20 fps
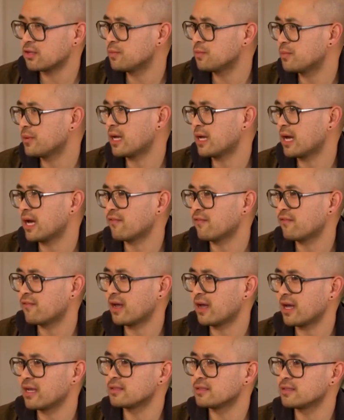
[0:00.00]
But I
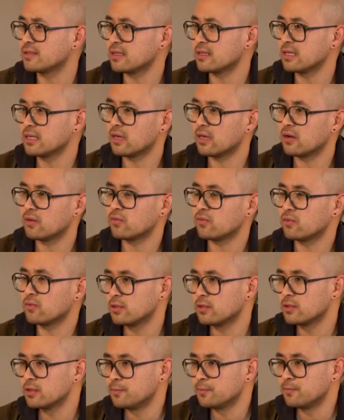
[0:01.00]
find, you know,
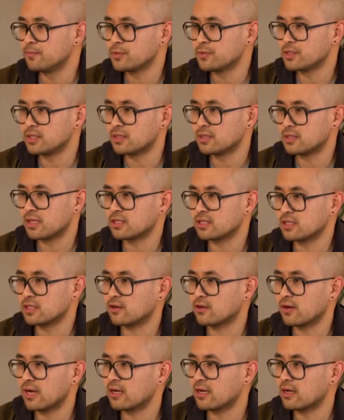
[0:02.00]
just as a
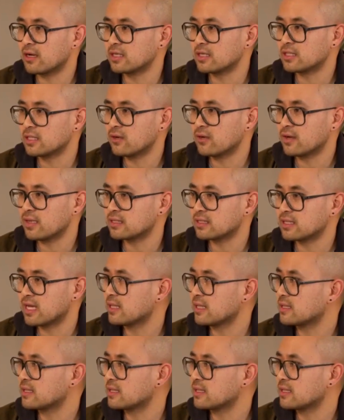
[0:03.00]
creator, it's always nice to